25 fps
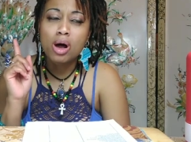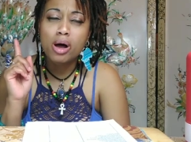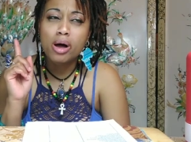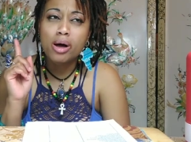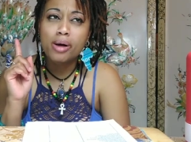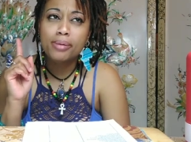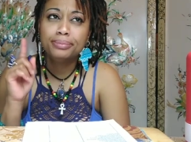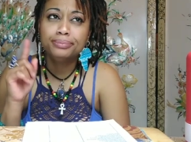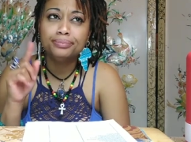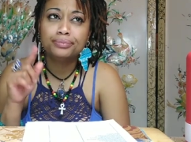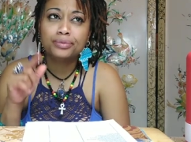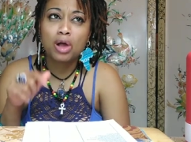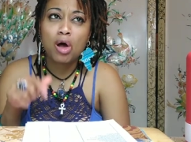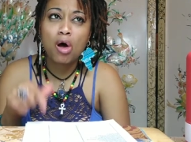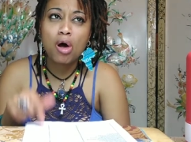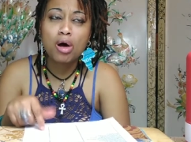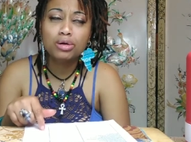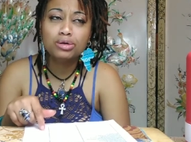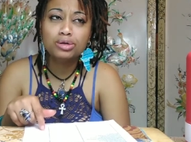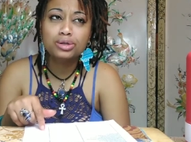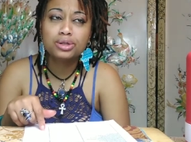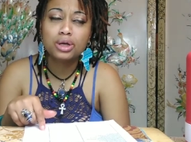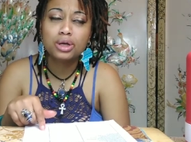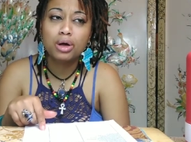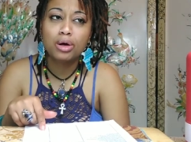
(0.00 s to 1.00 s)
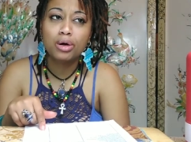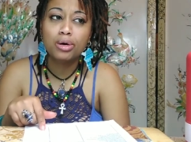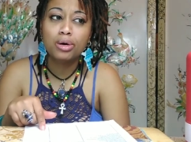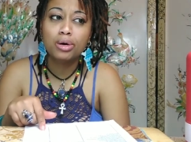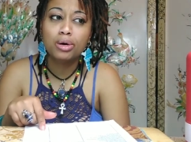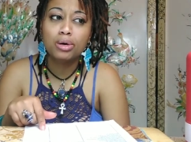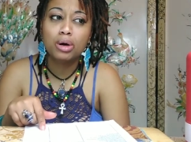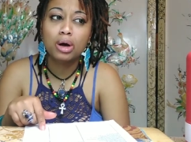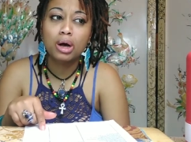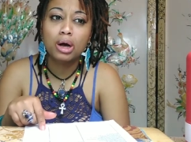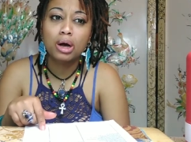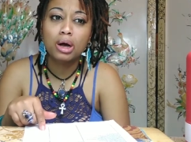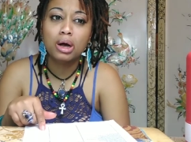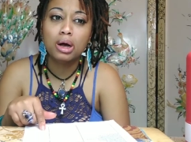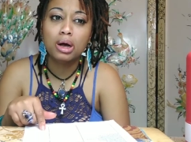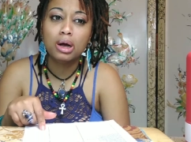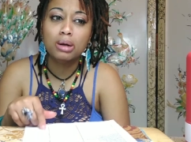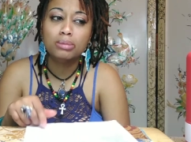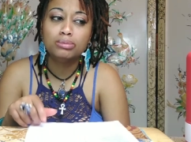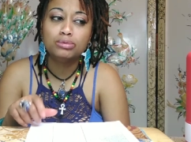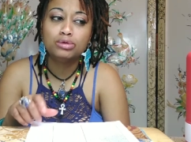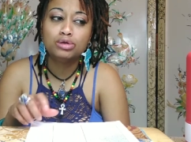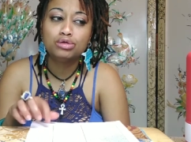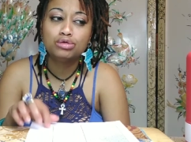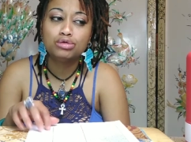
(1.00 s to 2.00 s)
Um, also,
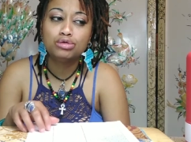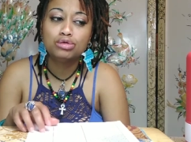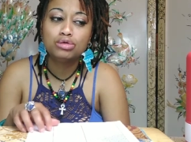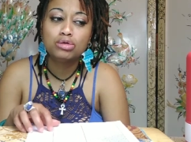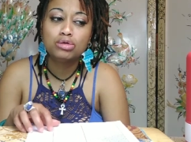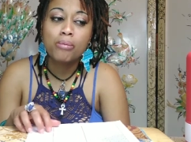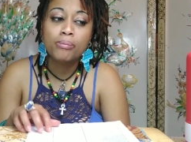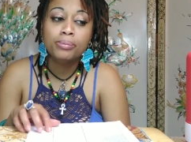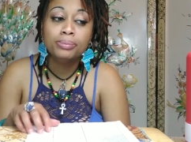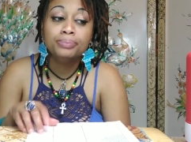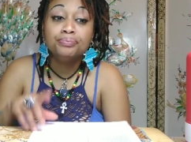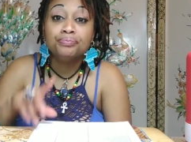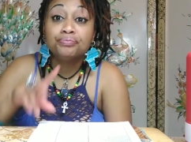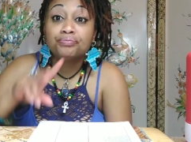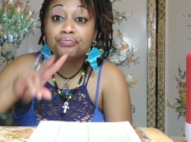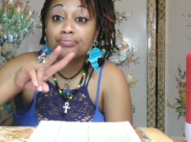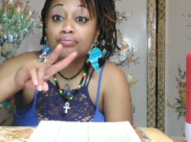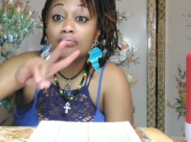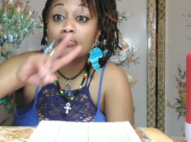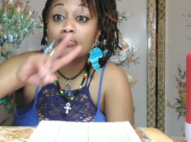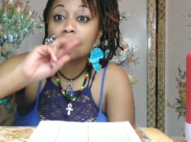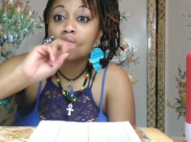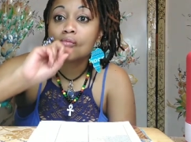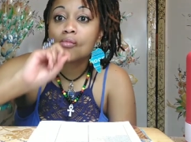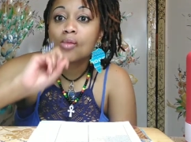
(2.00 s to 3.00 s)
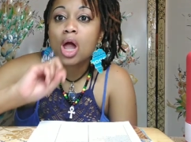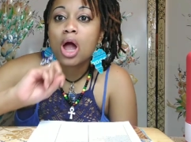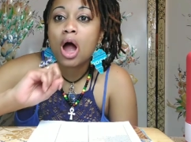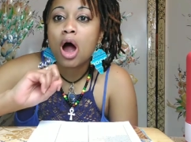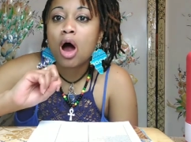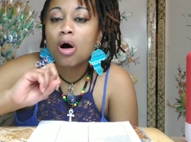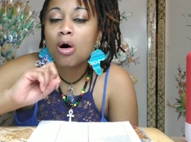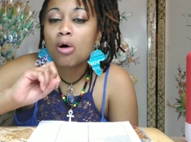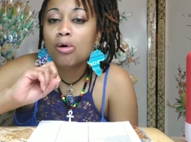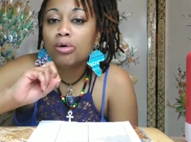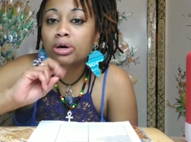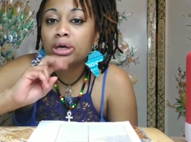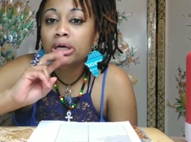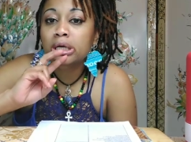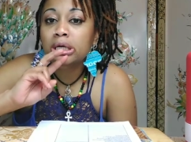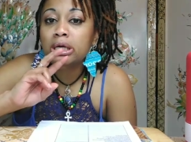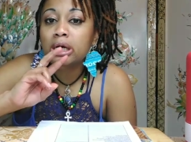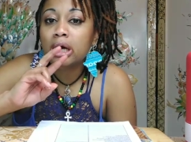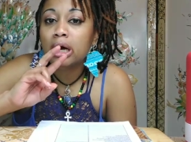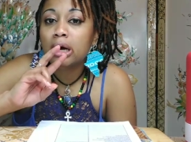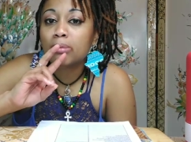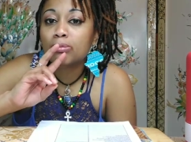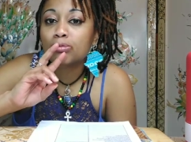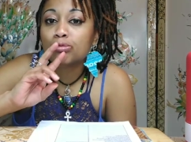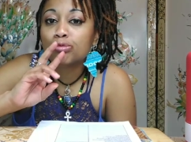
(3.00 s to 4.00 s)
uh, mm, I
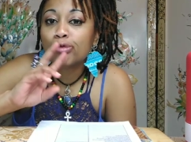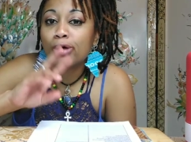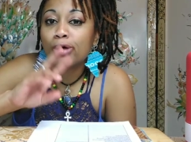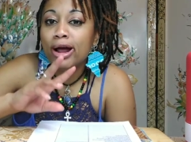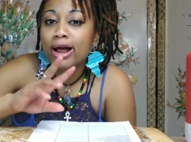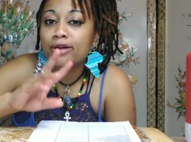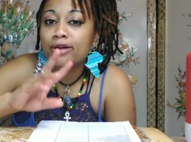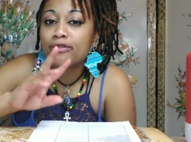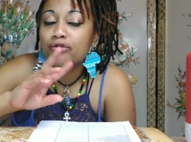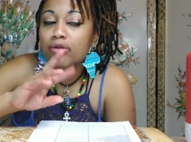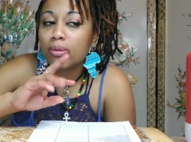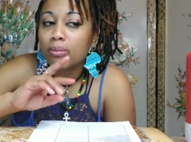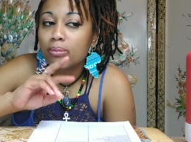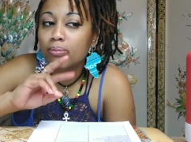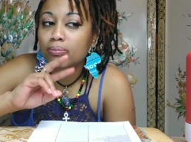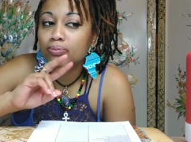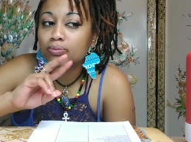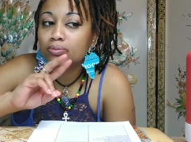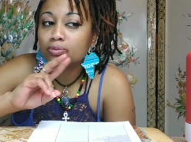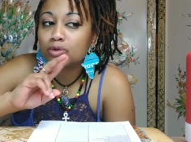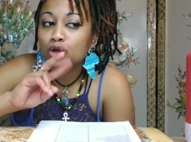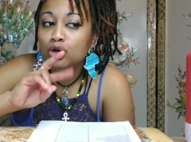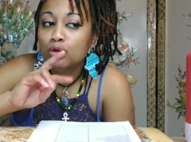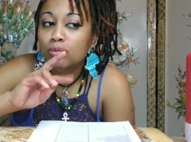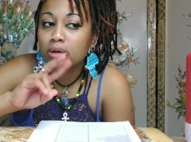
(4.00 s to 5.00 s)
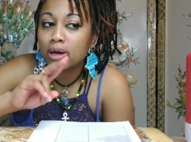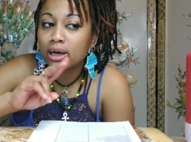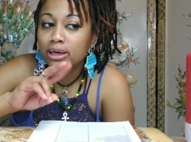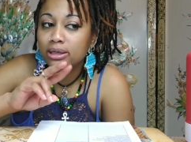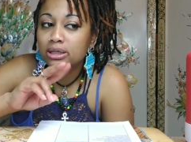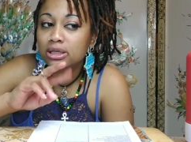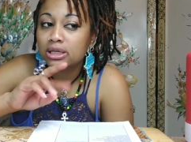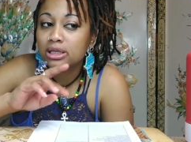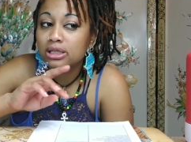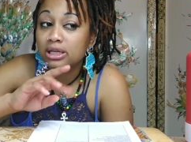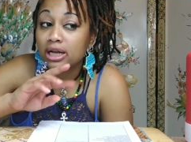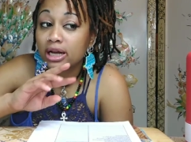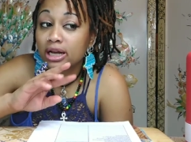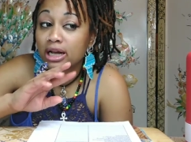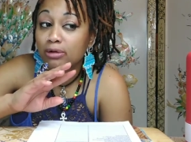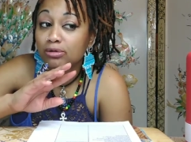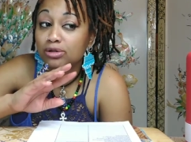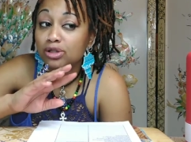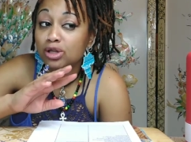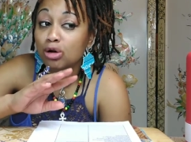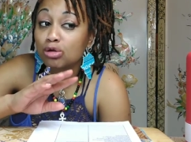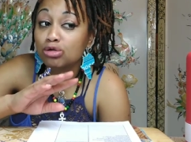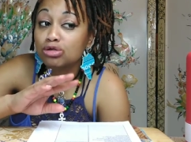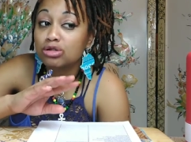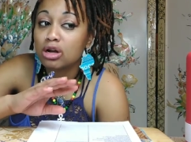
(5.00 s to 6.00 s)
only um, read from two places. Like
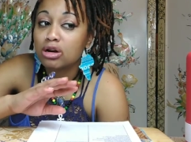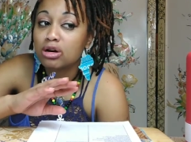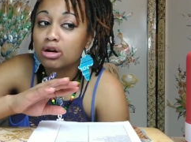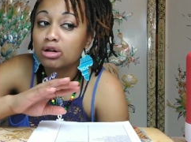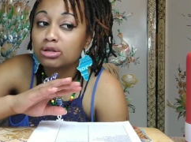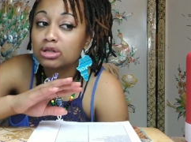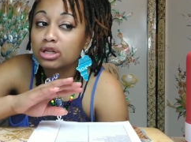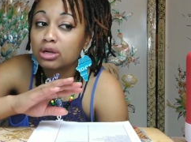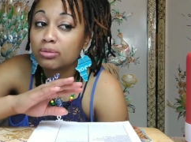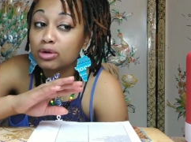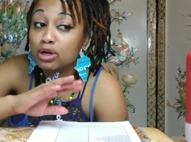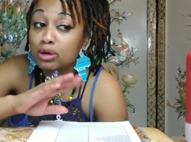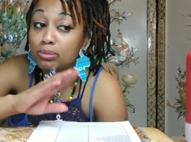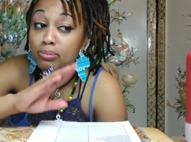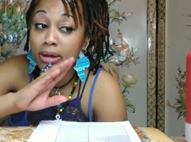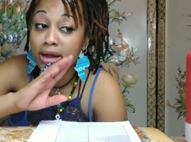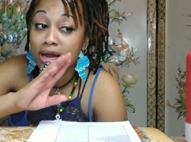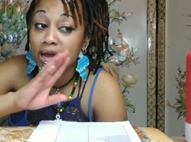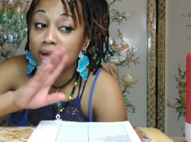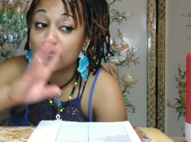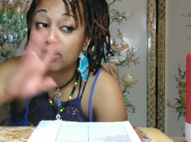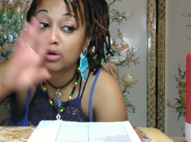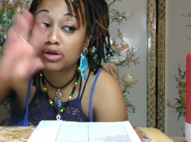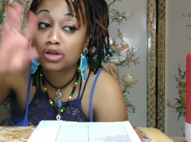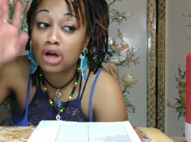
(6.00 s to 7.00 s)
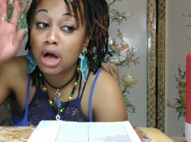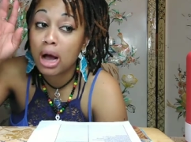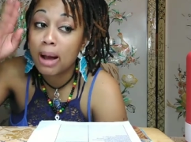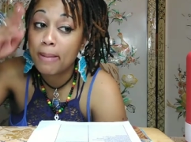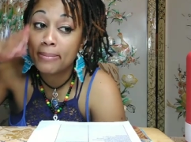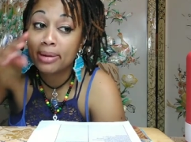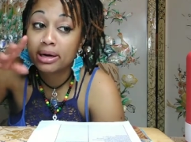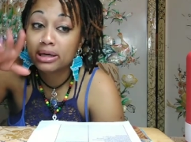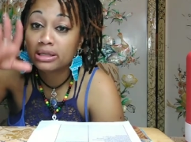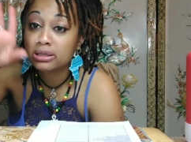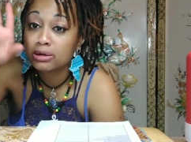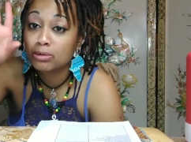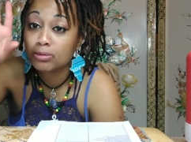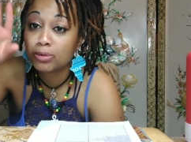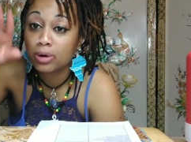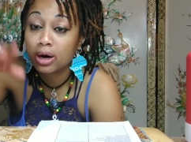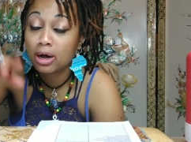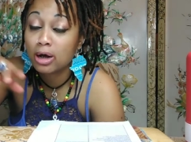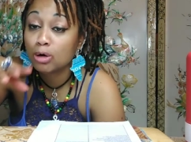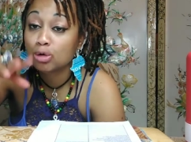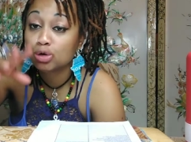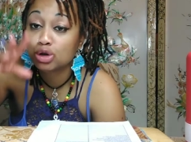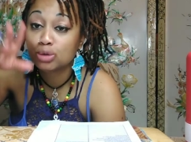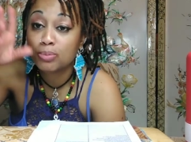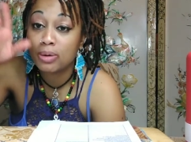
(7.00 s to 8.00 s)
I told you, I know some of you may have comments
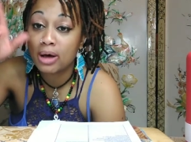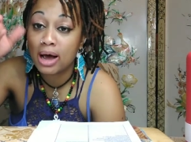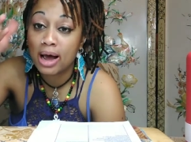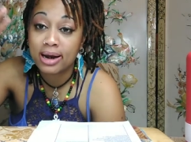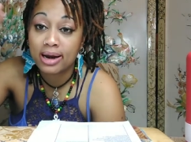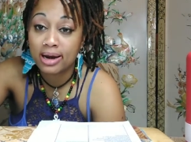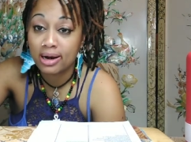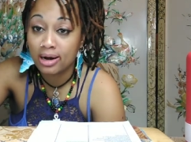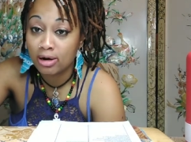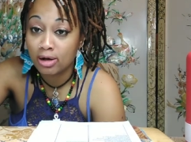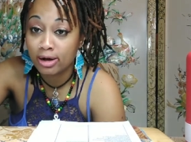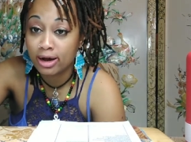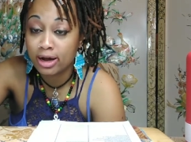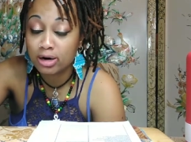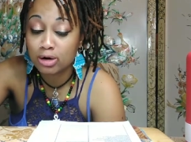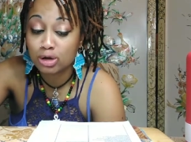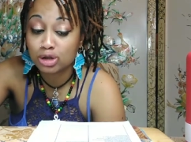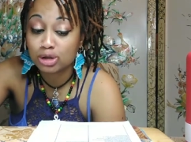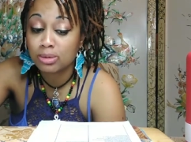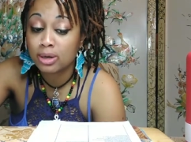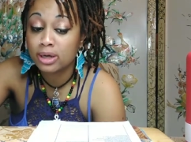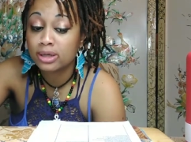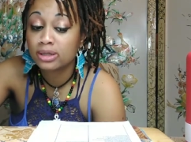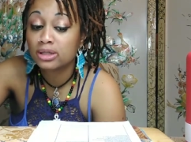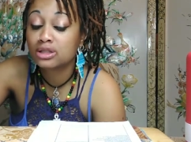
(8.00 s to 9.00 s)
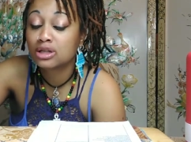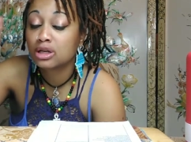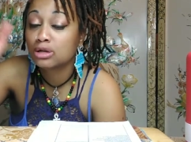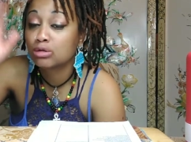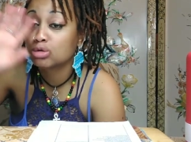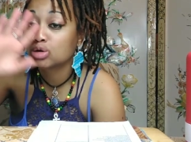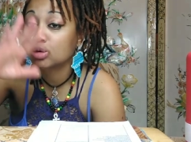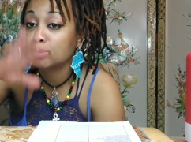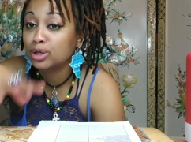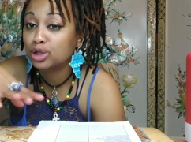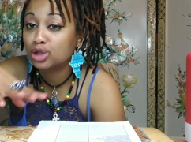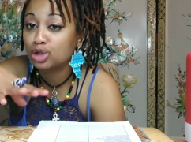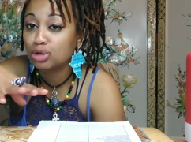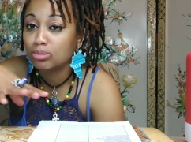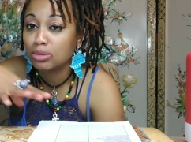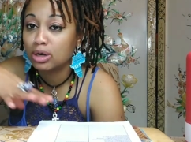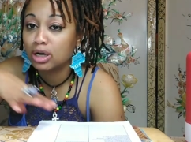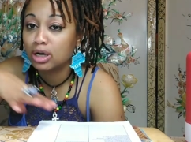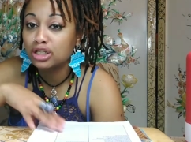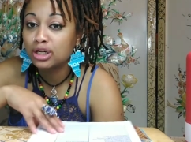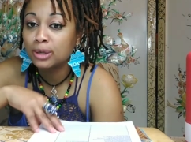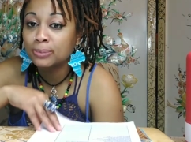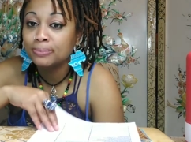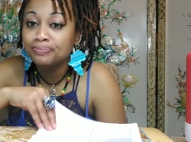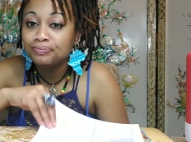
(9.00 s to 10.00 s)
somewhere else, but I didn't look at those places because it would be too
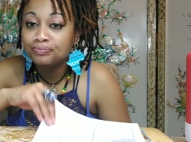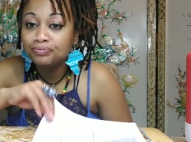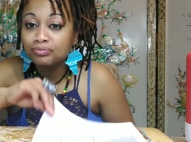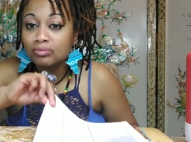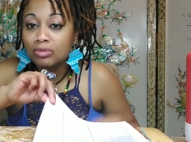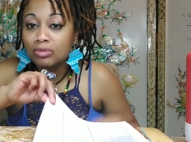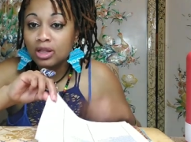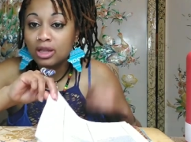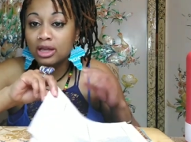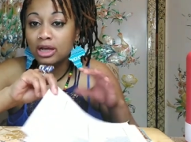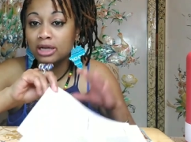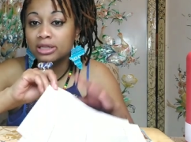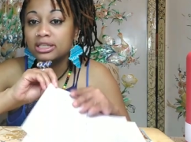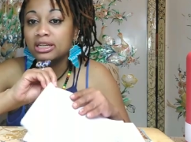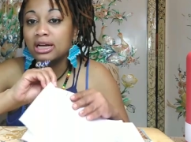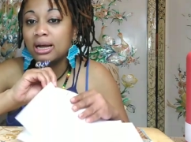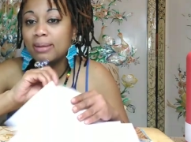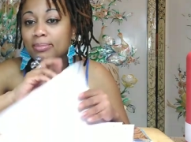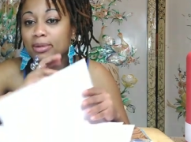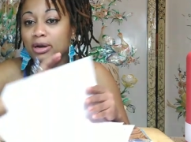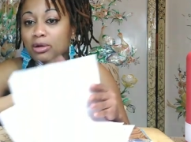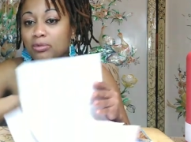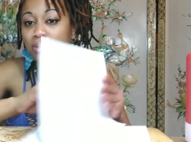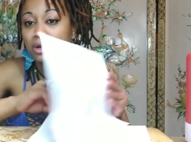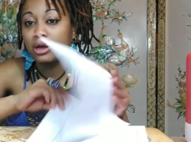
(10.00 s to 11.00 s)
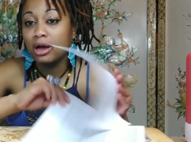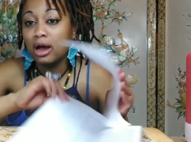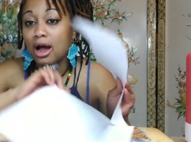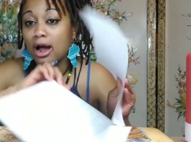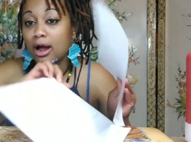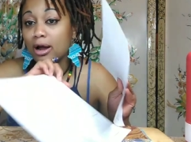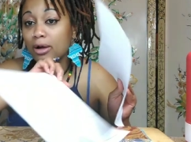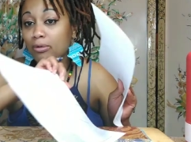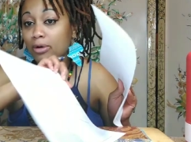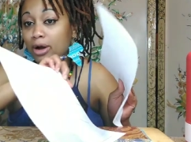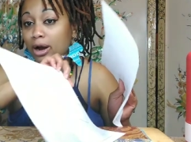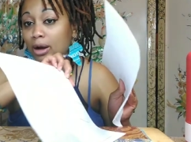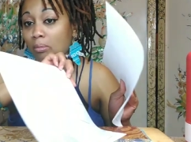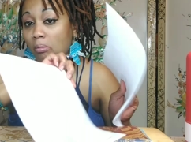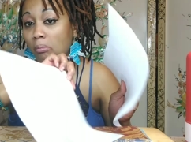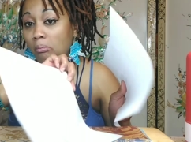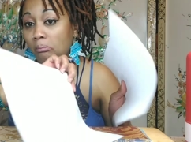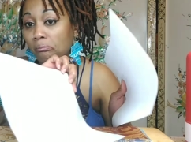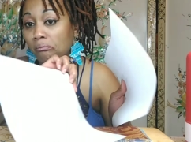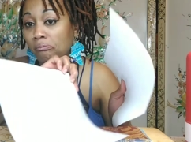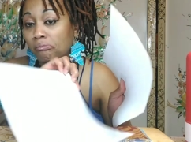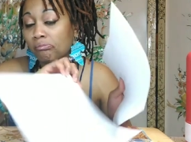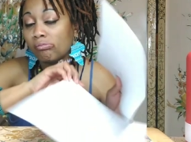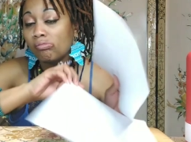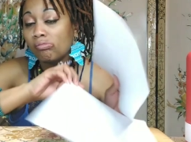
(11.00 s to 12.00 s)
much. And I see how many we got, right?